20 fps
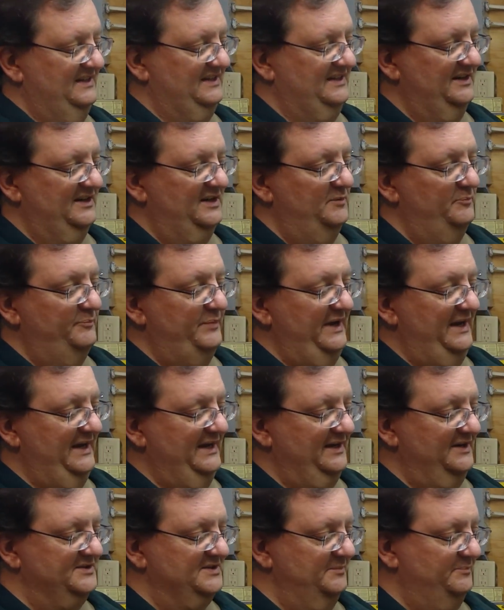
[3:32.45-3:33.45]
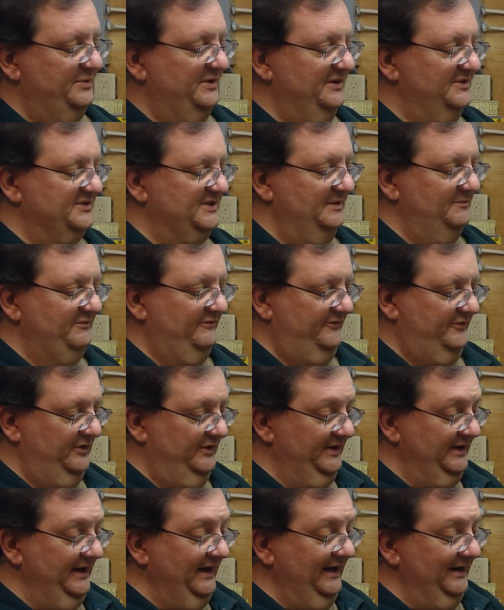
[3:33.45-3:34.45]
Got it in a bag as the parts get
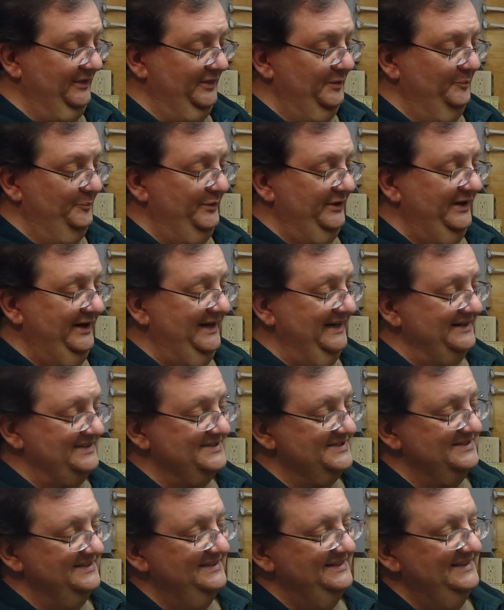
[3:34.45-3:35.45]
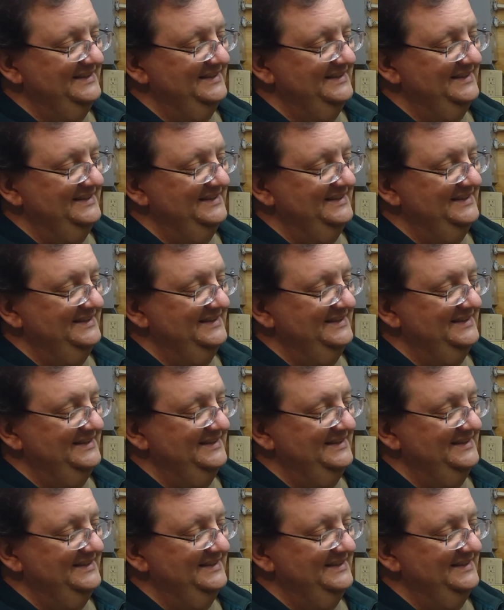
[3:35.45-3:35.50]
falling out of the box.